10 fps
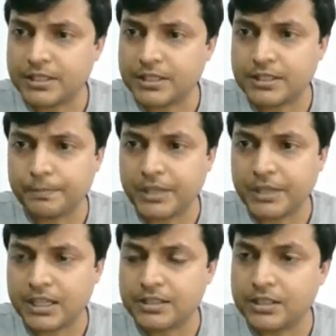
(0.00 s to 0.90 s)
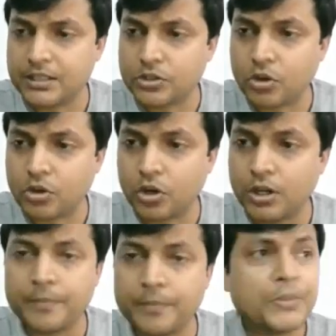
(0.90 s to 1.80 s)
happens in some plants
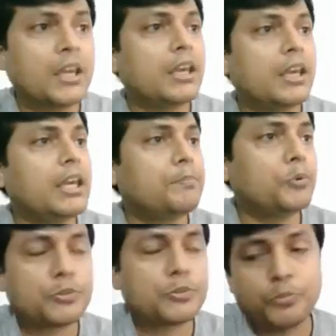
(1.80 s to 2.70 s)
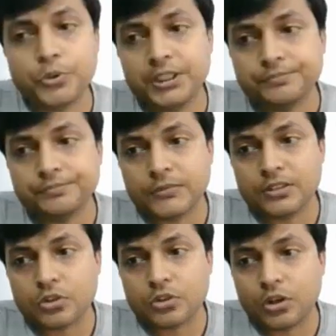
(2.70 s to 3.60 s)
is called apospory.